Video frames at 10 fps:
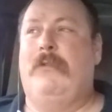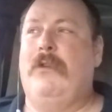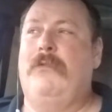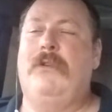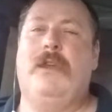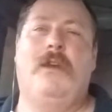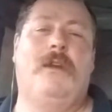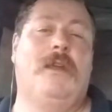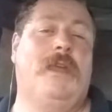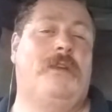So if you're
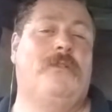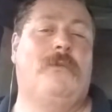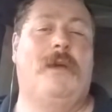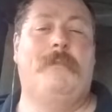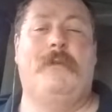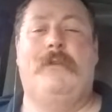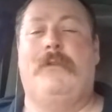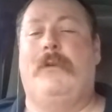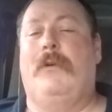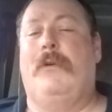carrying a catch of weapons
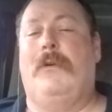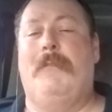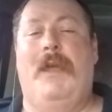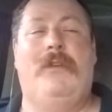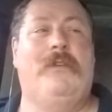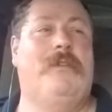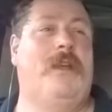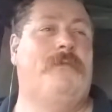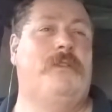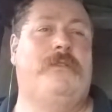or magic
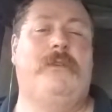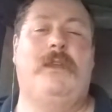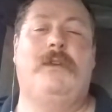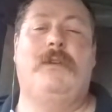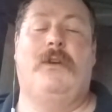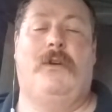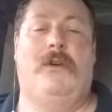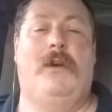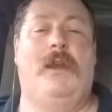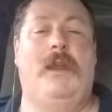stuff that you need in a
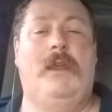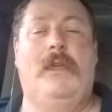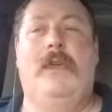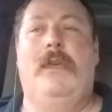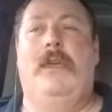hurry,